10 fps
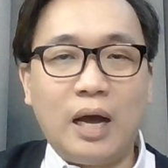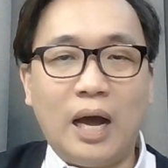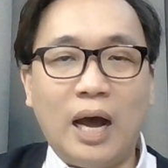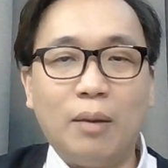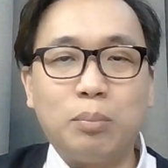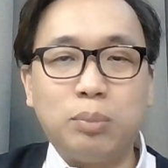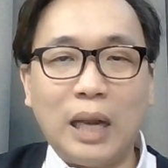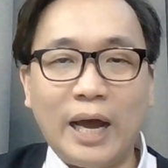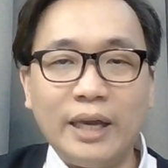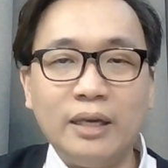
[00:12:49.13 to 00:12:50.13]
are
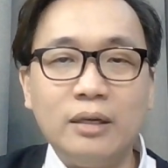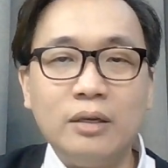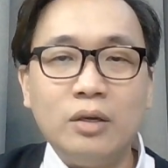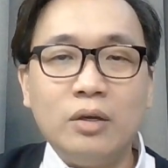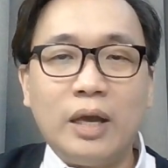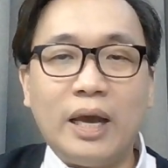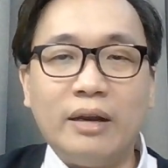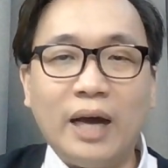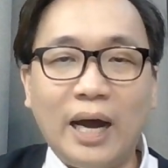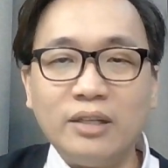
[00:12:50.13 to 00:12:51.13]
applying
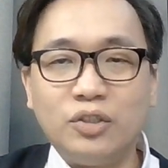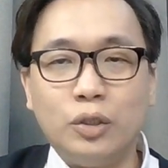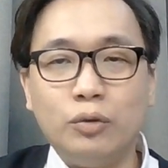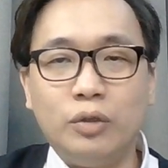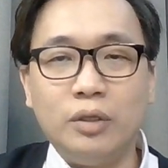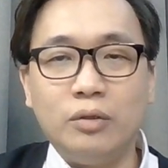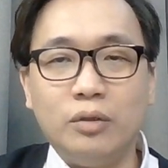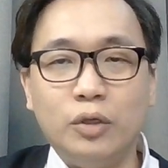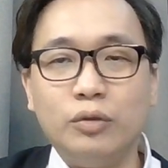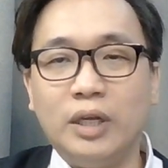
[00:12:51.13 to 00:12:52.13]
enhanced
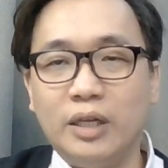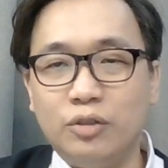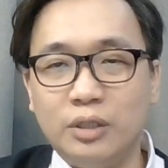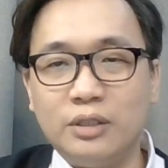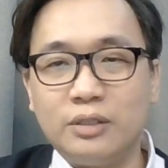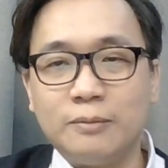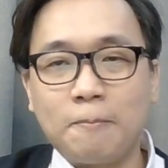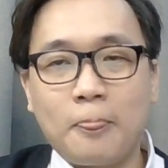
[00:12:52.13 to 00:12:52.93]
due diligence